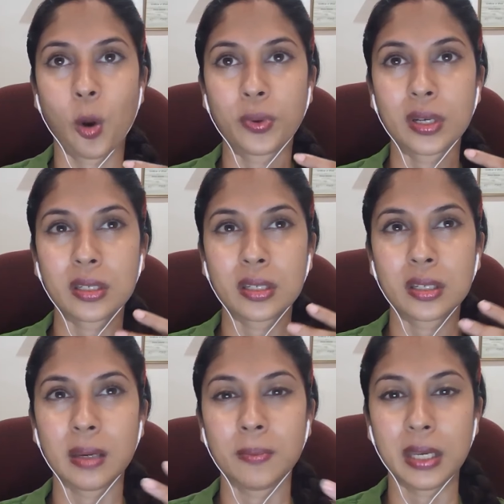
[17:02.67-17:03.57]

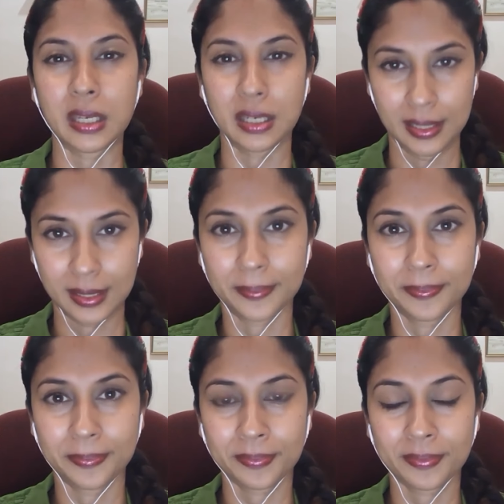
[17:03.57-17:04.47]
corporate
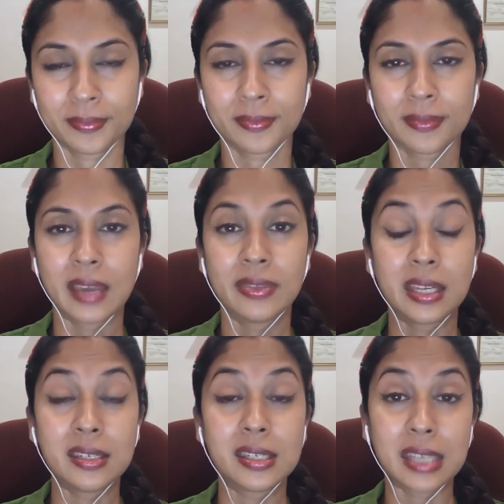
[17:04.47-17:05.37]
imperialism,
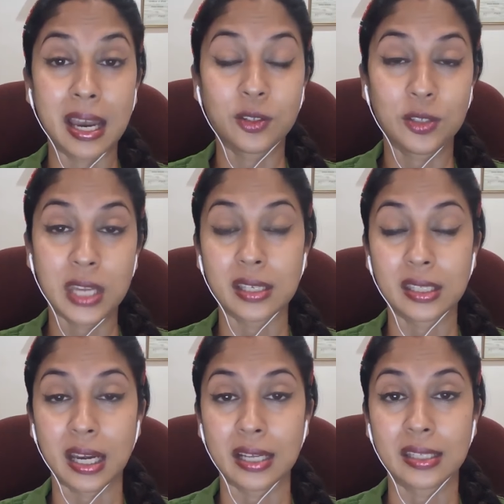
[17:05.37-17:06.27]
and then decide to take
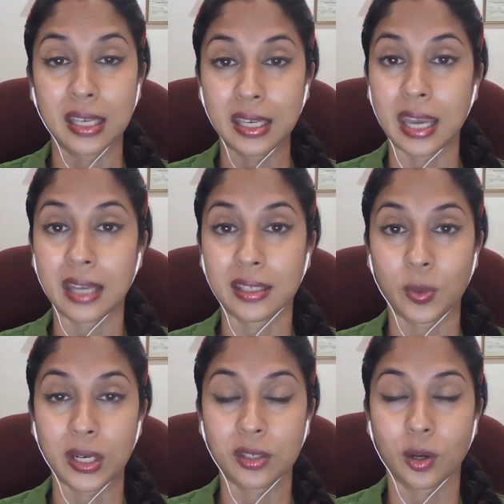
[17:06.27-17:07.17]
a stance
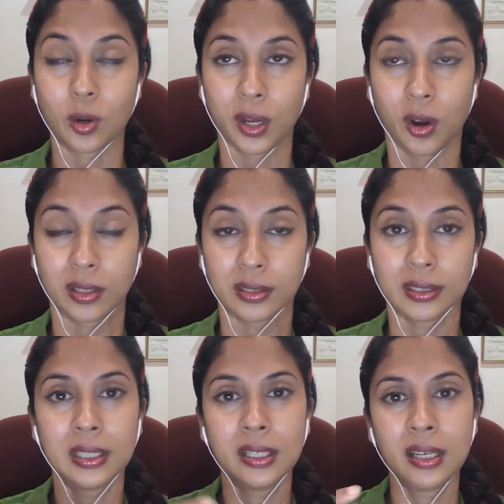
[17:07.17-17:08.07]
against what is going on.
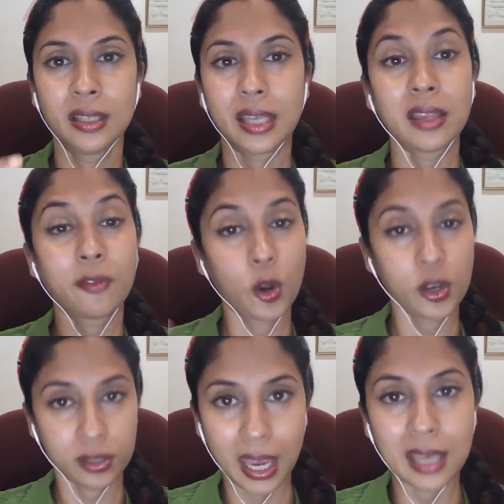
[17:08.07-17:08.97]
Then, of
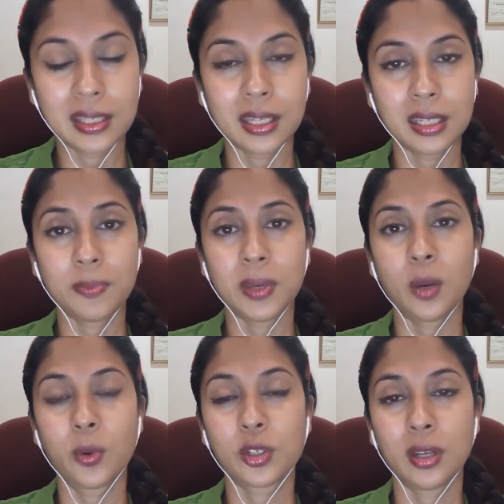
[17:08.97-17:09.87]
course, the
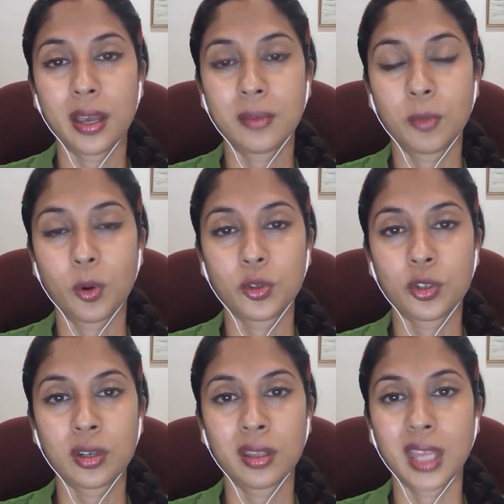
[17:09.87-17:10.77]
ACDP, which led the
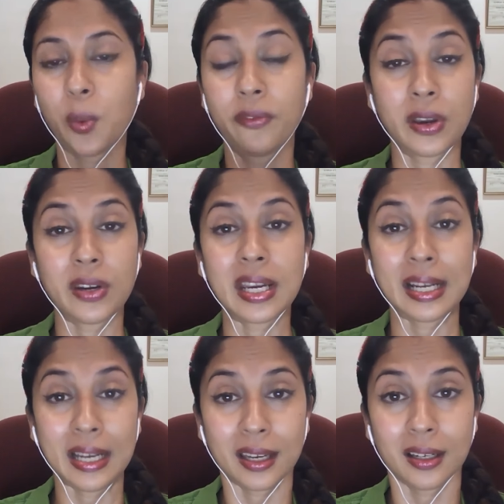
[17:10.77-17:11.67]
motion, and they were
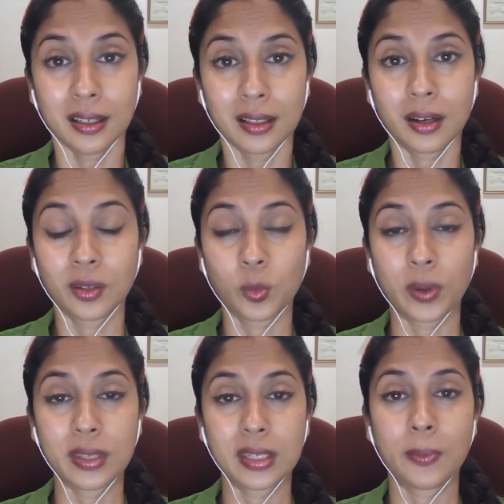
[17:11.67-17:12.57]
very clear on
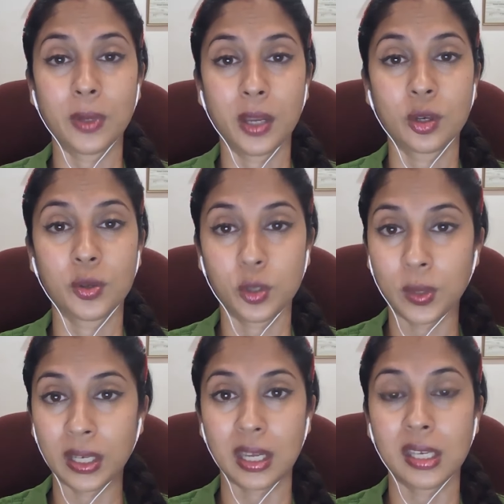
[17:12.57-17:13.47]
what the WHO is
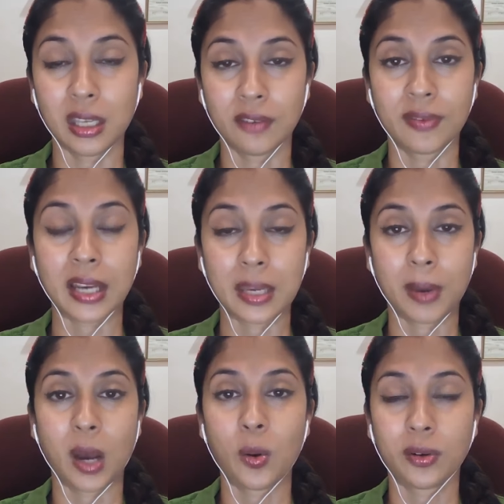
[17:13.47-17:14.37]
doing. It is, in fact,
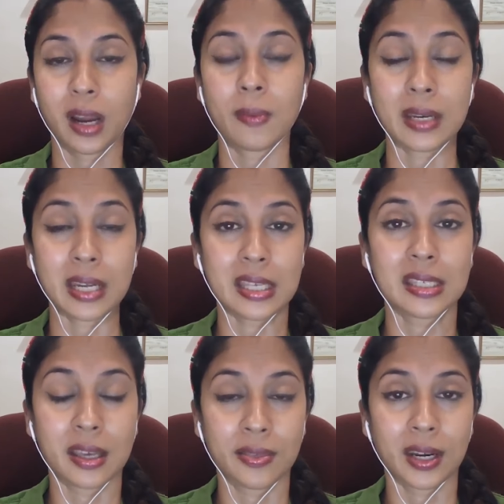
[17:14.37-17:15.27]
a power grab. It
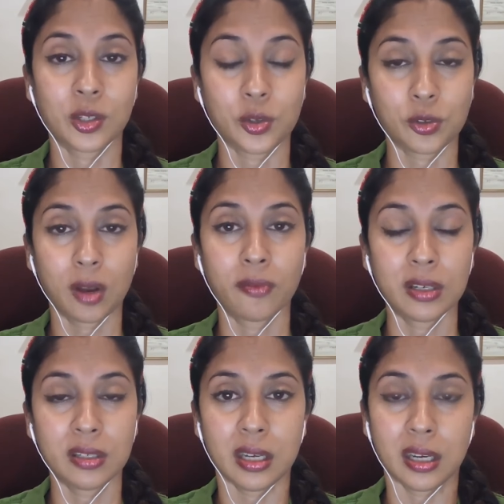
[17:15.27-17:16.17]
is a threat to
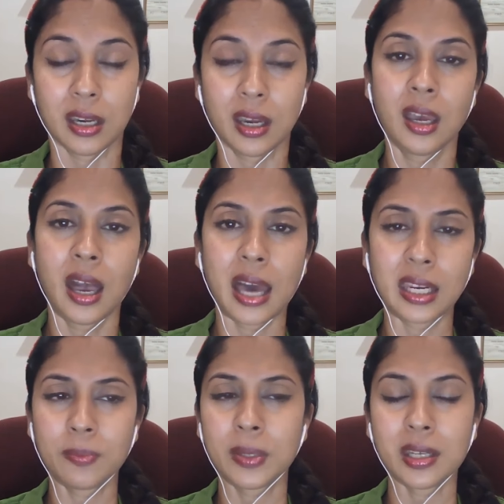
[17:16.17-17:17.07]
sovereignty.
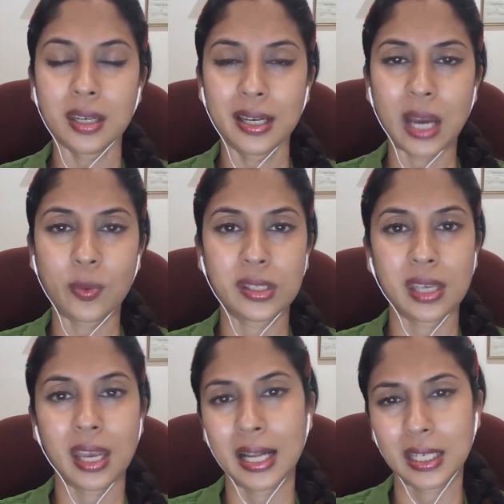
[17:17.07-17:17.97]
And in particular, I would
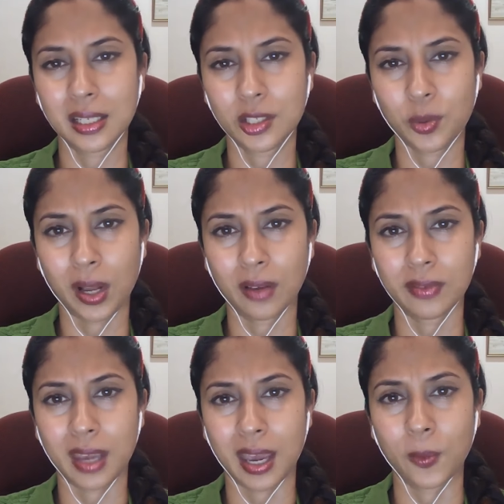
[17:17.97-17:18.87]
say Article
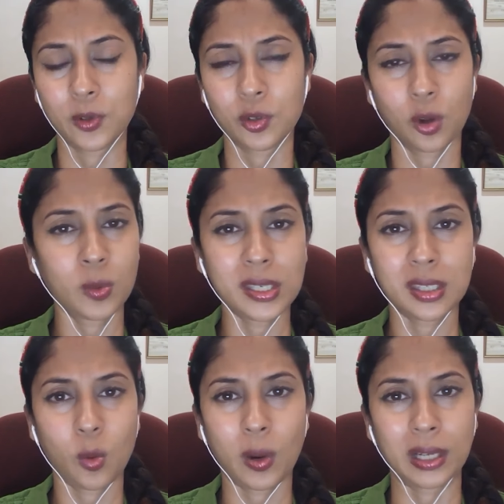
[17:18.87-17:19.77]
12, Dan, which is
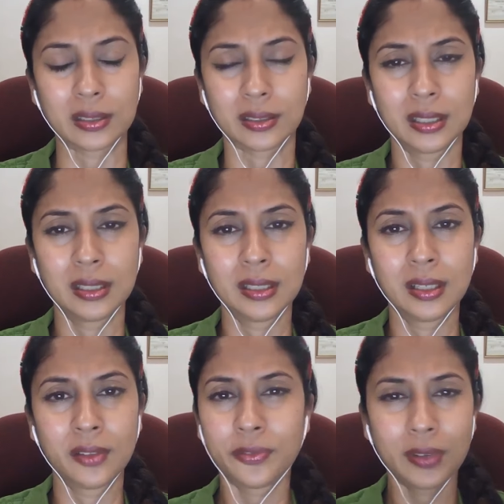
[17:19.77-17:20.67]
always the one,
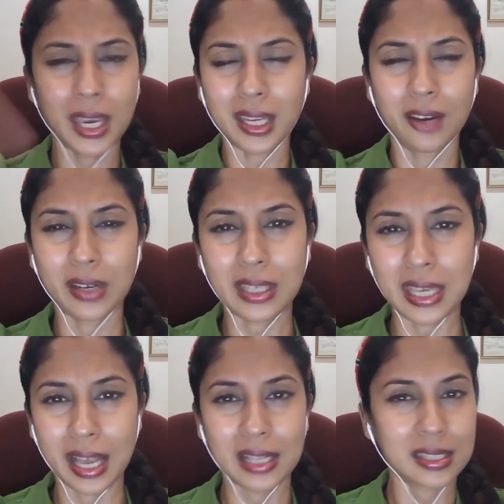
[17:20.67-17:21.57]
forget
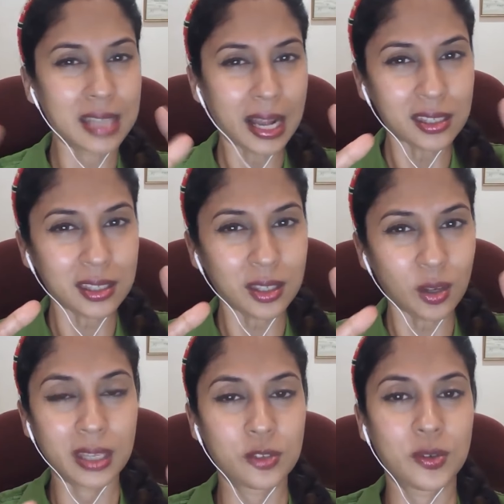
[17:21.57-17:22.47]
everything else. That's the
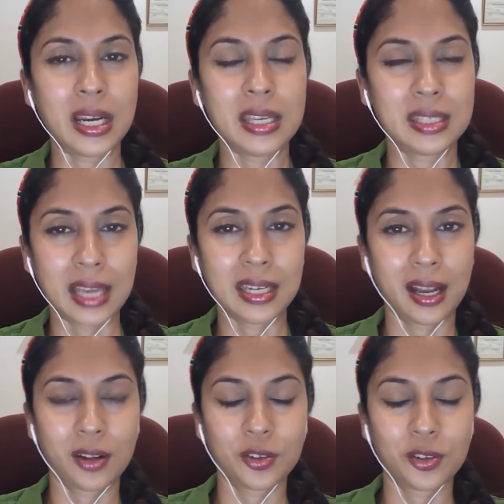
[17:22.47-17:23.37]
one that's really
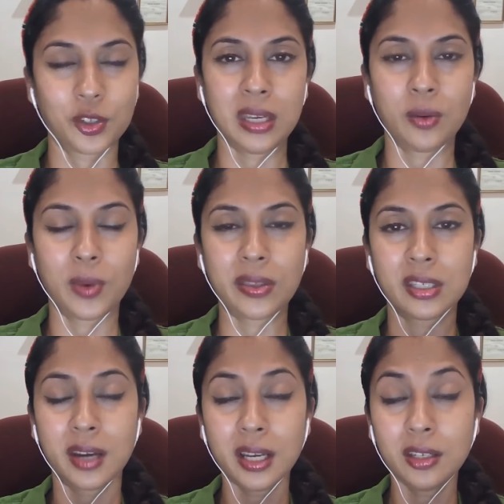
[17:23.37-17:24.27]
standing out to me, where
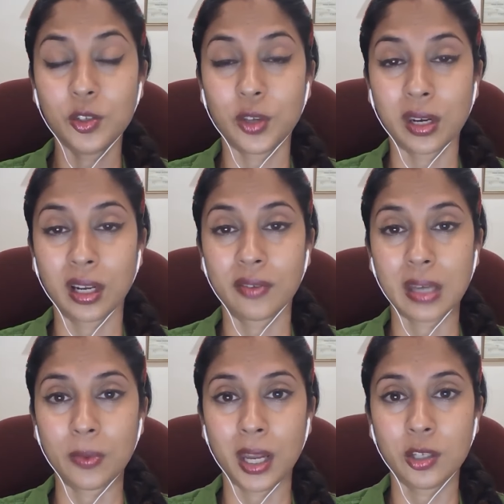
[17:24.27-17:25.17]
the Director General of
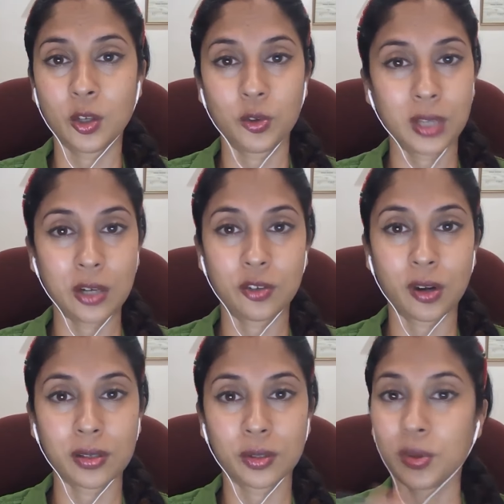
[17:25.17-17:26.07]
WHO,
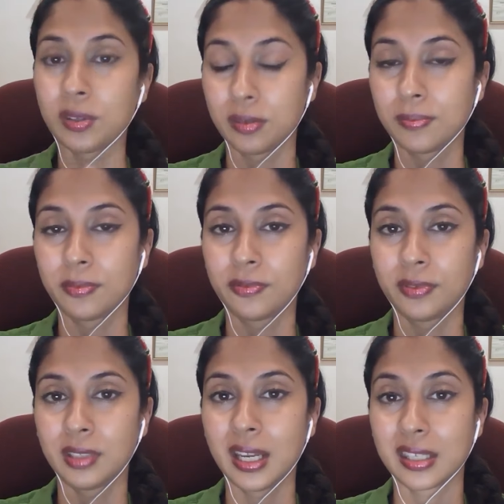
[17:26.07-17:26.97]
Tedros, who is
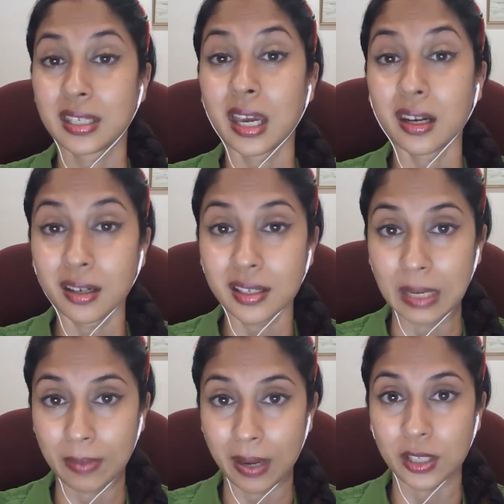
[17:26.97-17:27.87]
seen as a
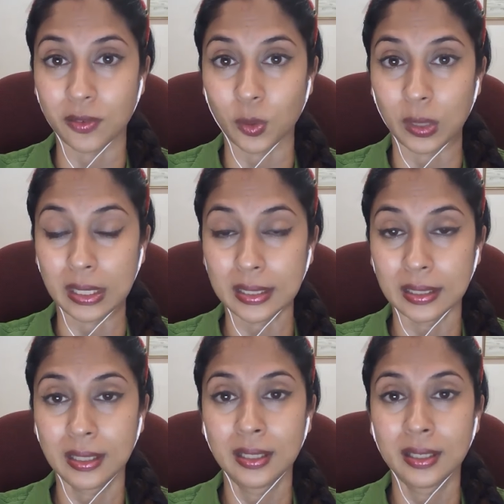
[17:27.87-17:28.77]
terrorist in parts of the world,
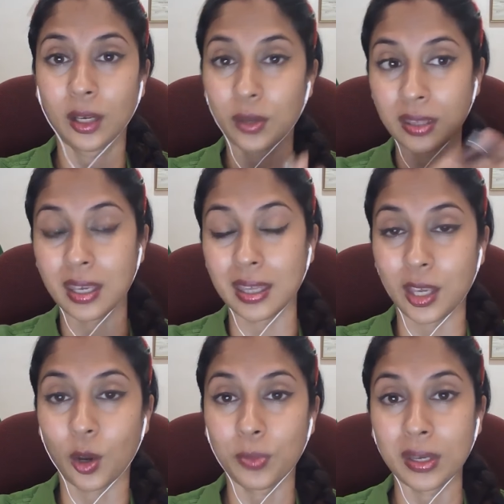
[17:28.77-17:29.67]
including the
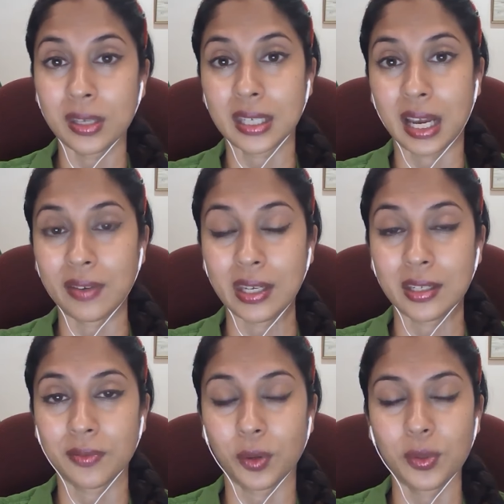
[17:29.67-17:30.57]
Ethiopians that I've
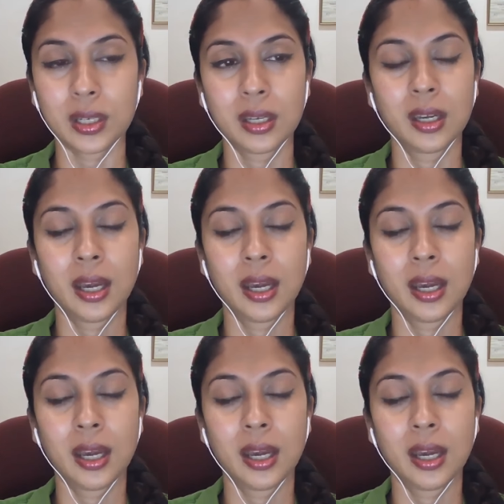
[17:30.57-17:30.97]
interviewed,